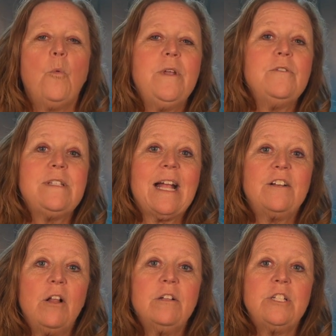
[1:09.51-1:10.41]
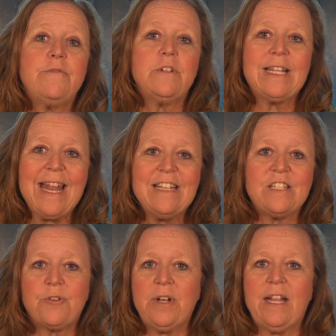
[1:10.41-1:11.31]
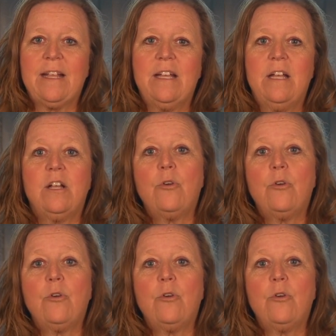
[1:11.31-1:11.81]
We use technology for tenant screening,